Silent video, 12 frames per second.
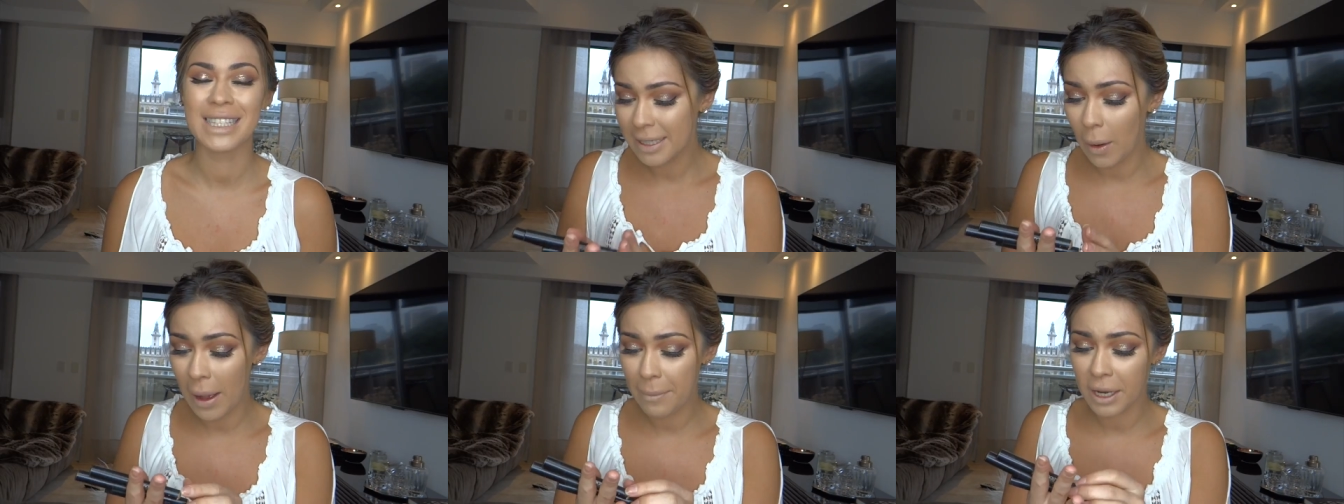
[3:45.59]
So
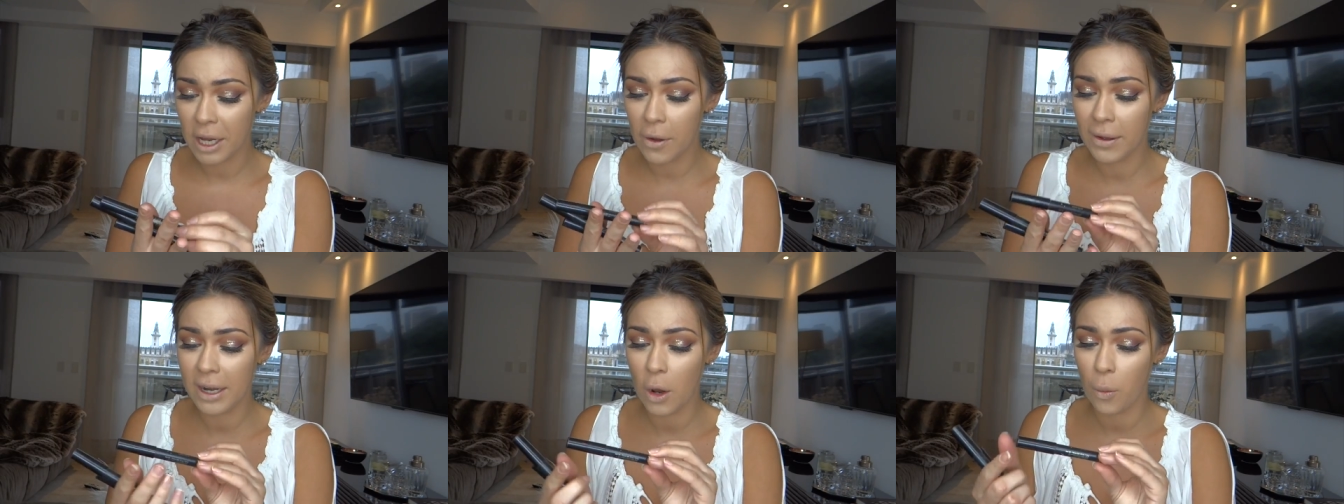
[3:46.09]
I'm gonna go
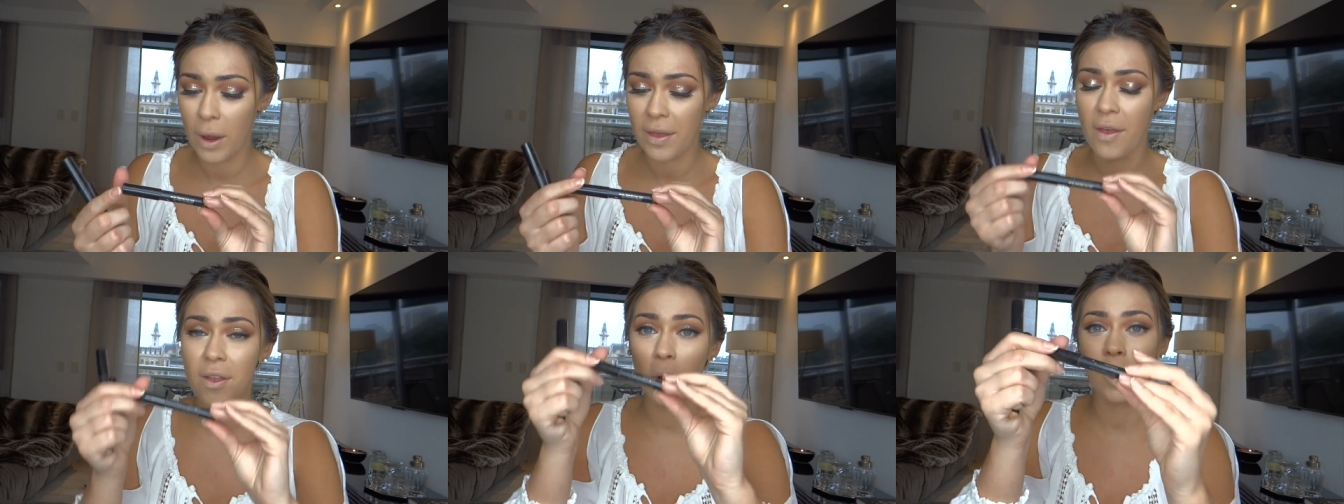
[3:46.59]
in
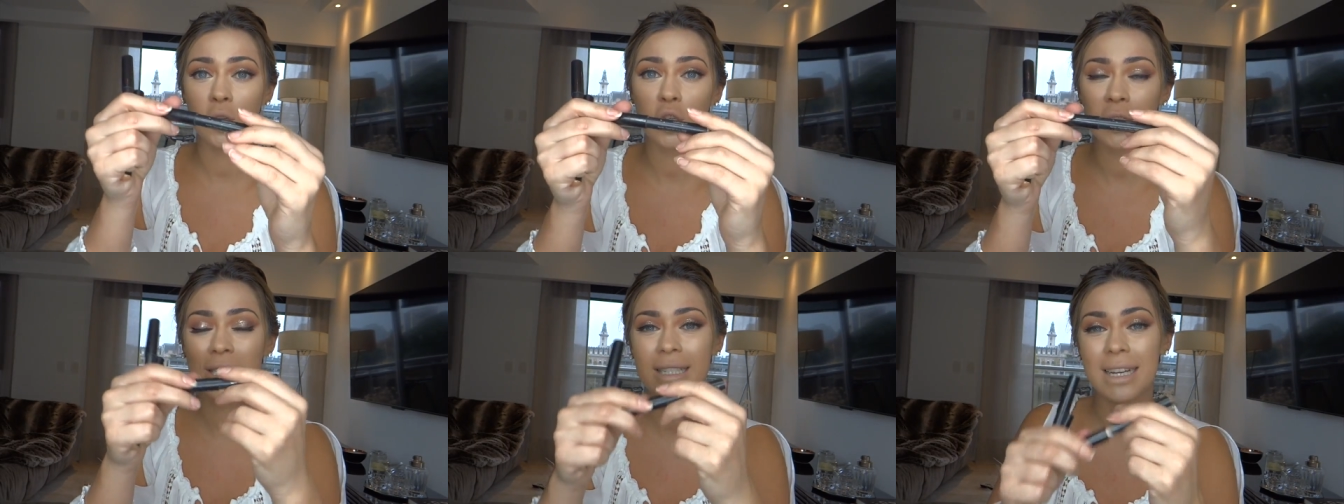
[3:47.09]
with the
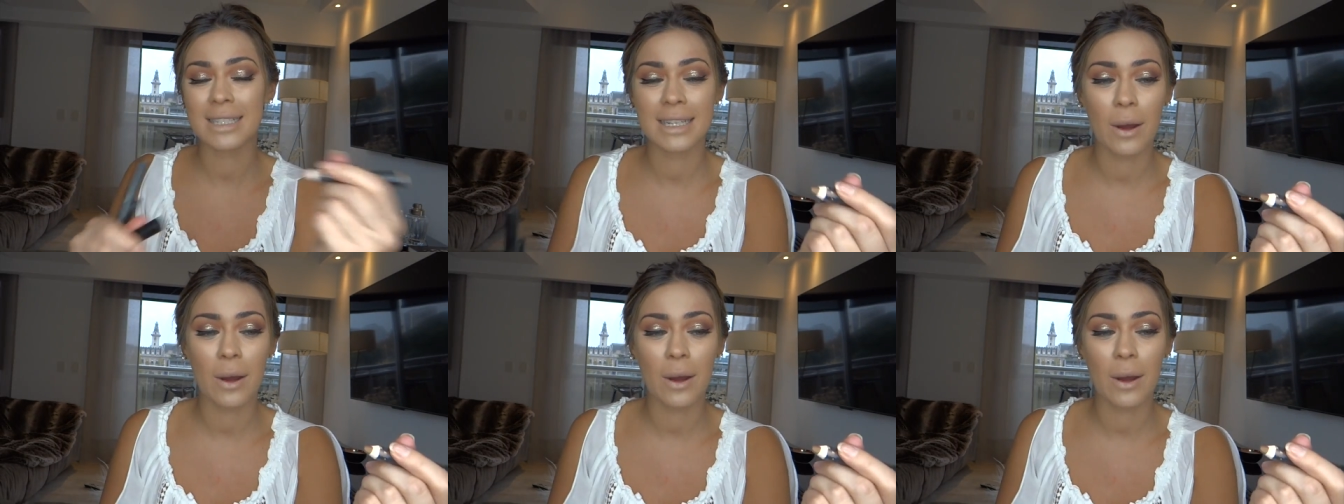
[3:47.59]
contour sticks.